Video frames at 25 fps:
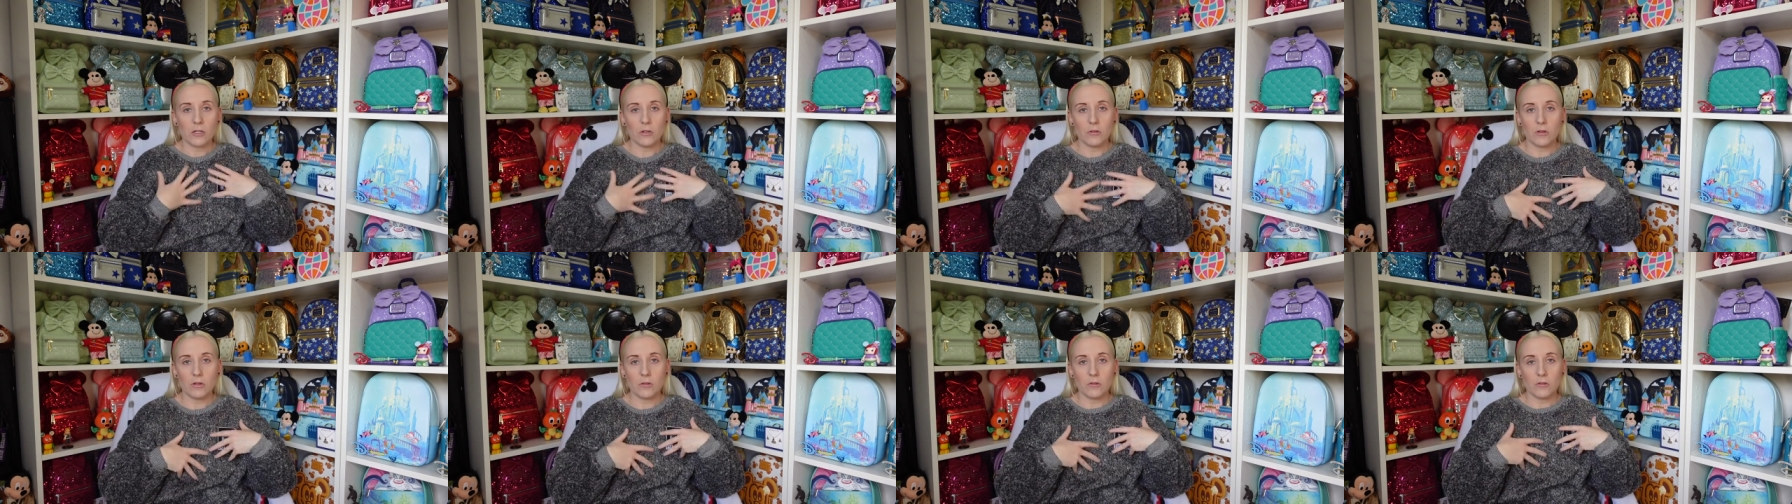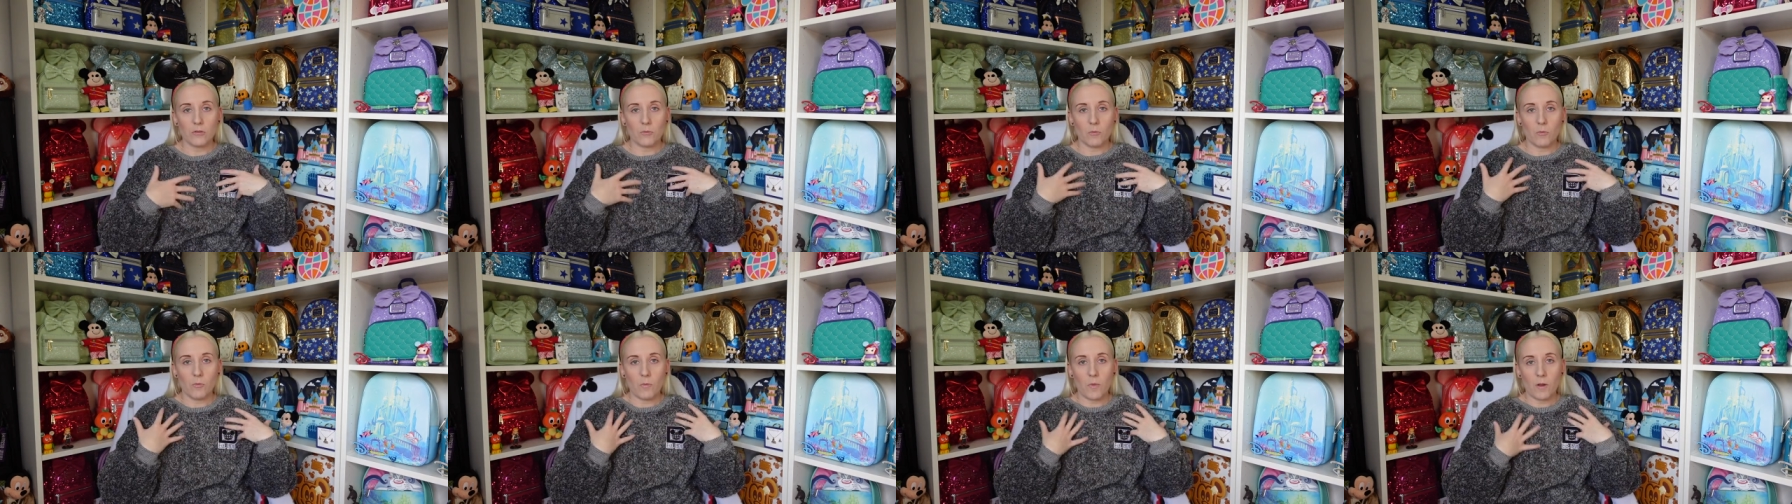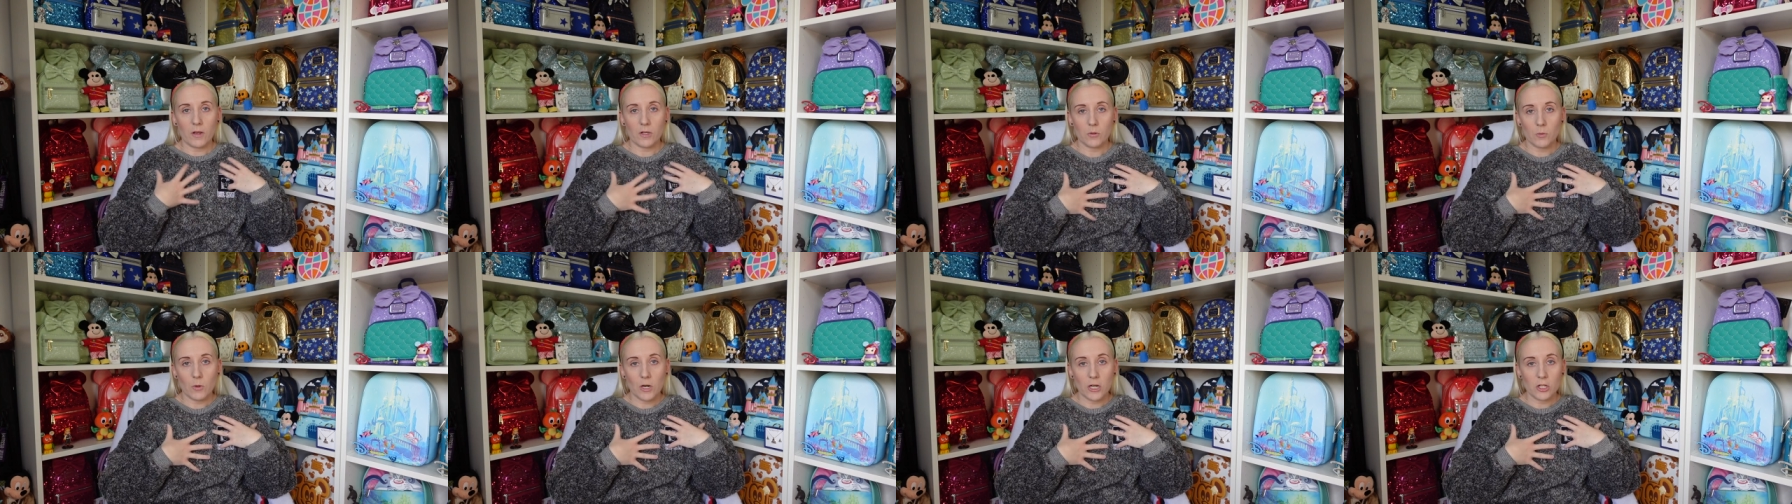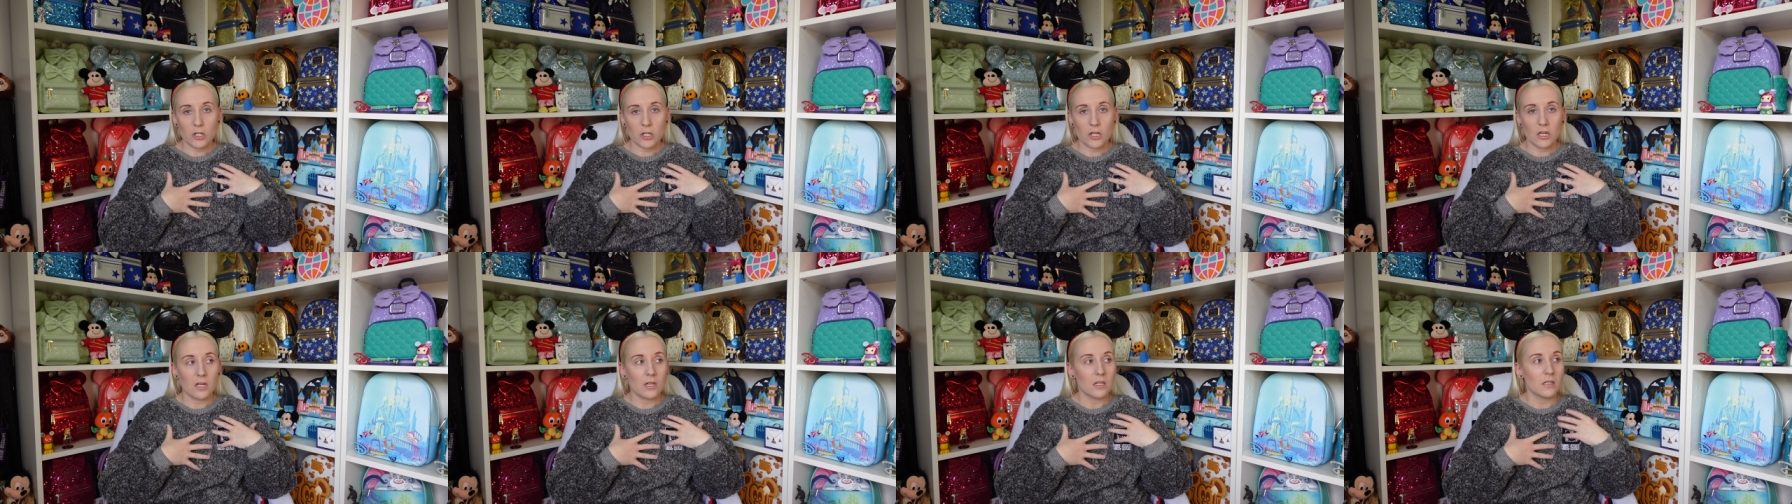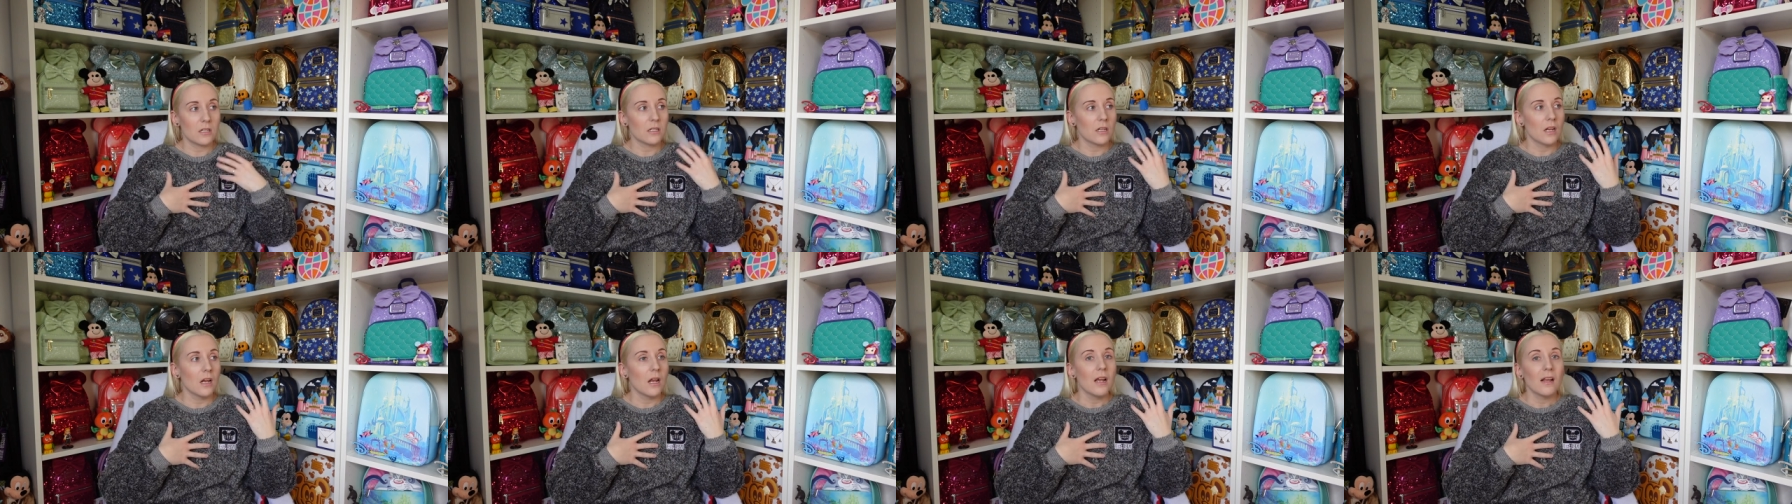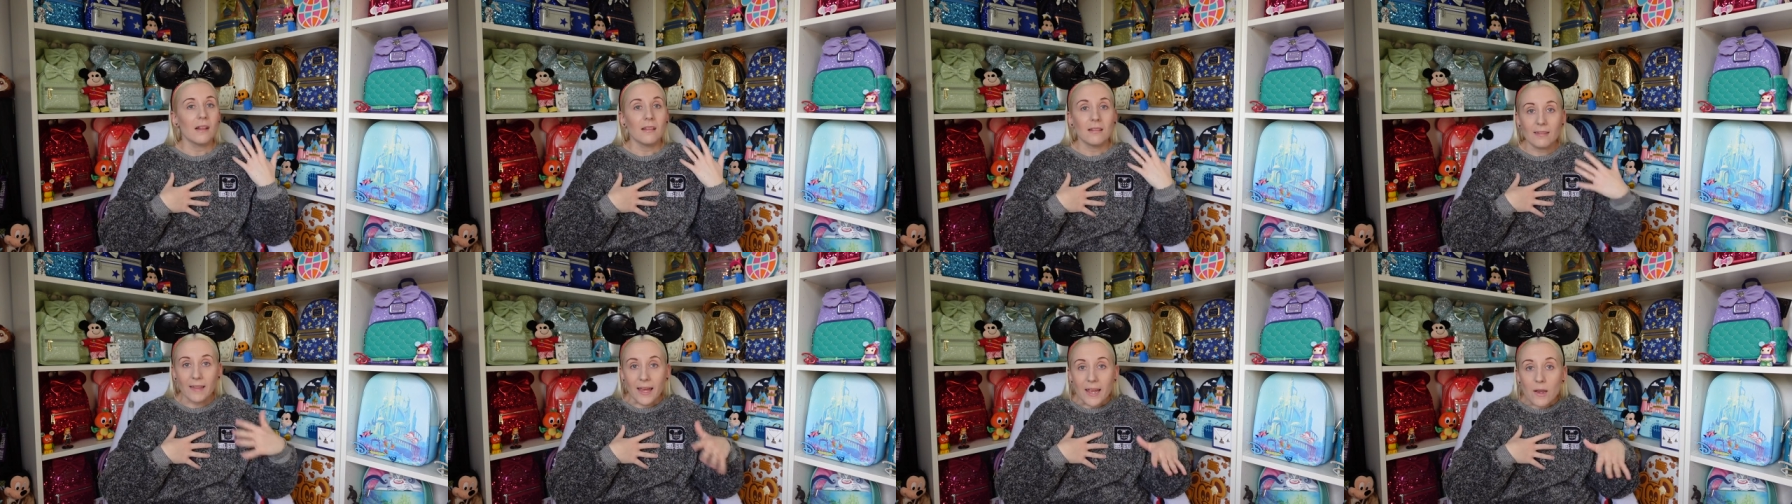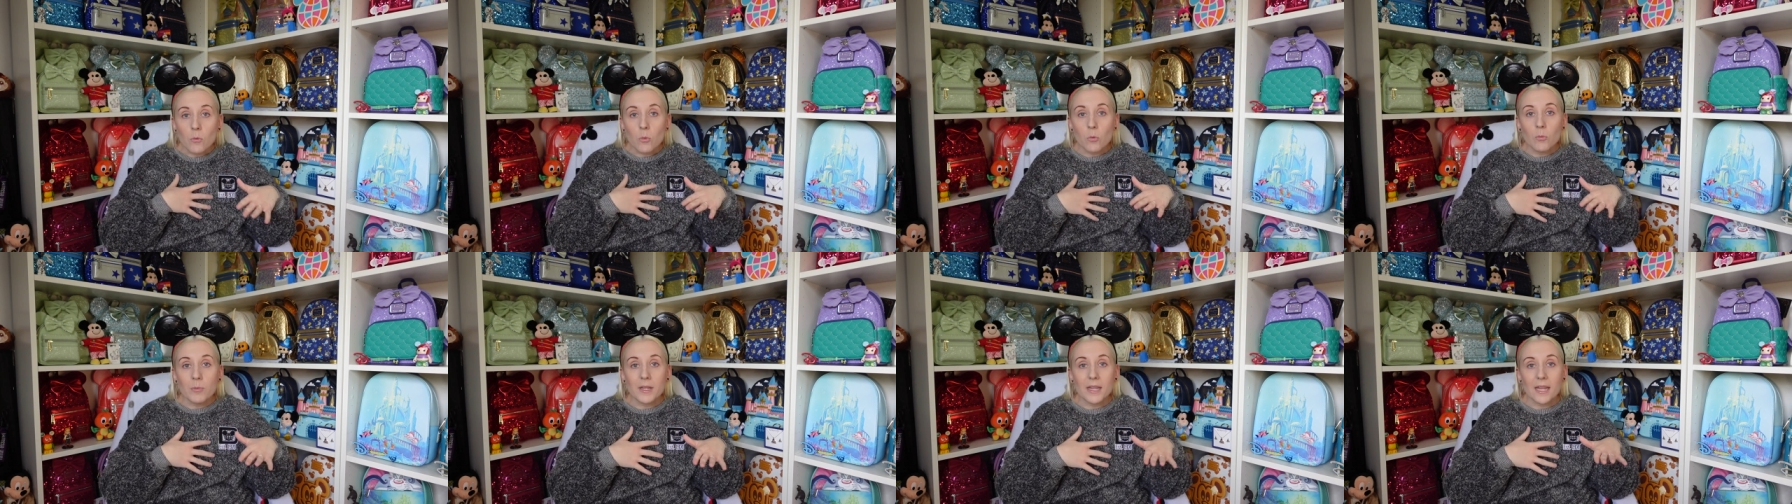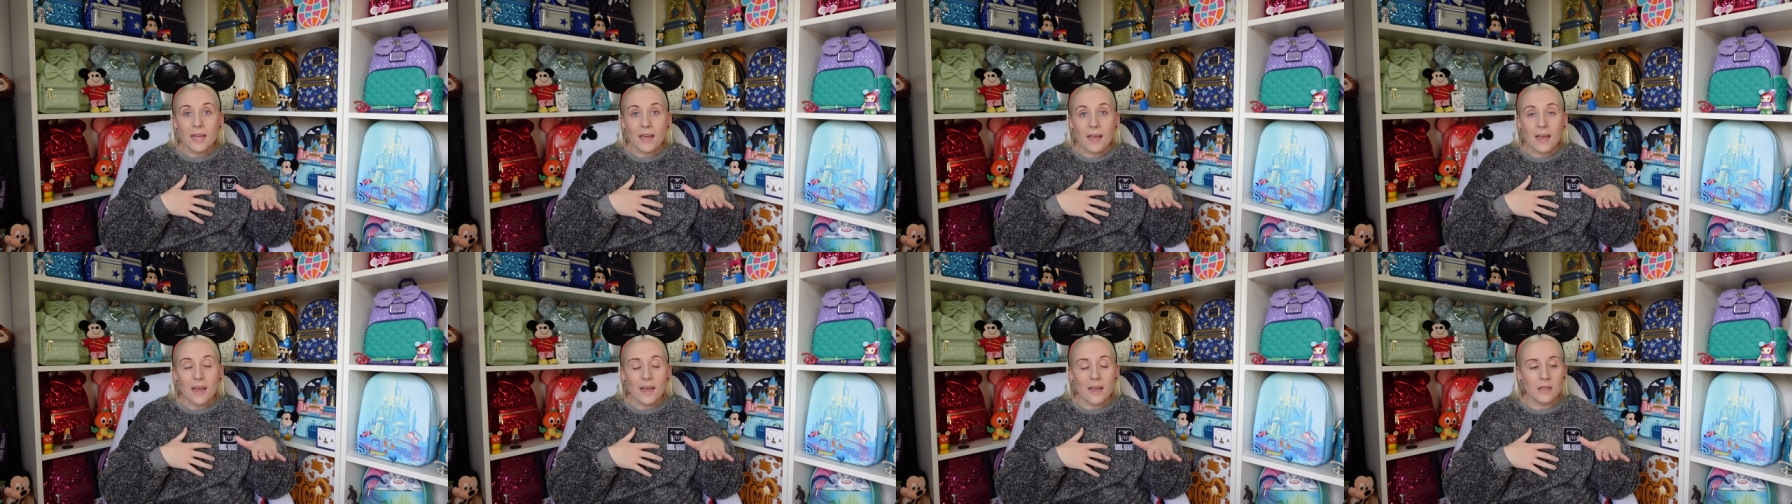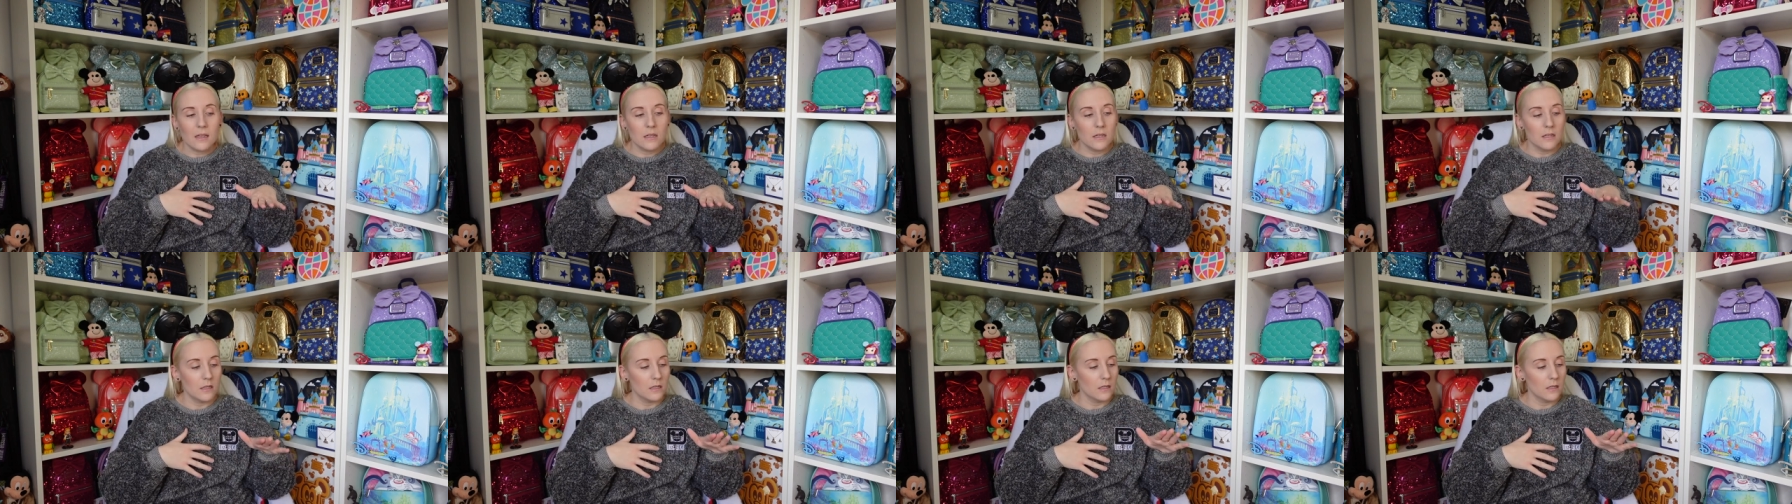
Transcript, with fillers: who do some of my sweatshirts, they will be there,